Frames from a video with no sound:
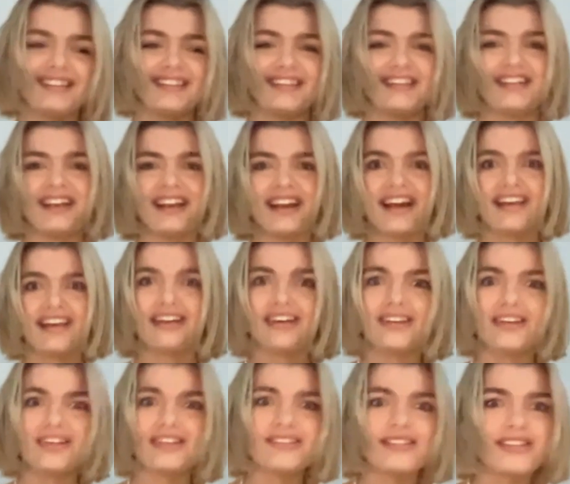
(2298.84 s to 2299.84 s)

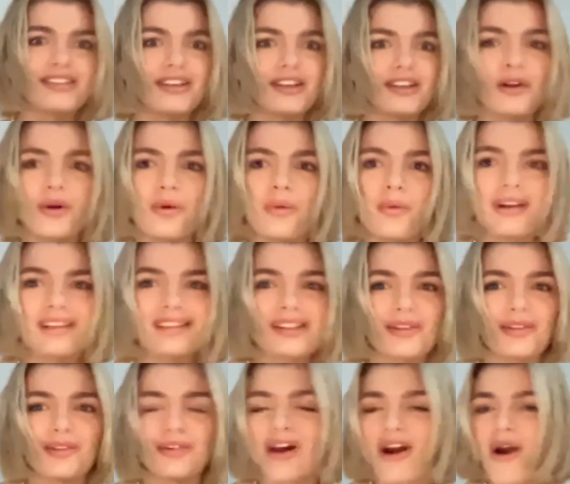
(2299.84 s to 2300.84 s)
like, you know, what's
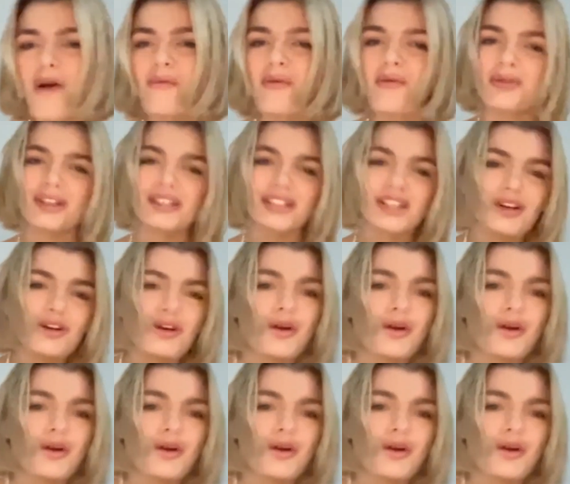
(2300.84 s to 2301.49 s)
going on, what we can do,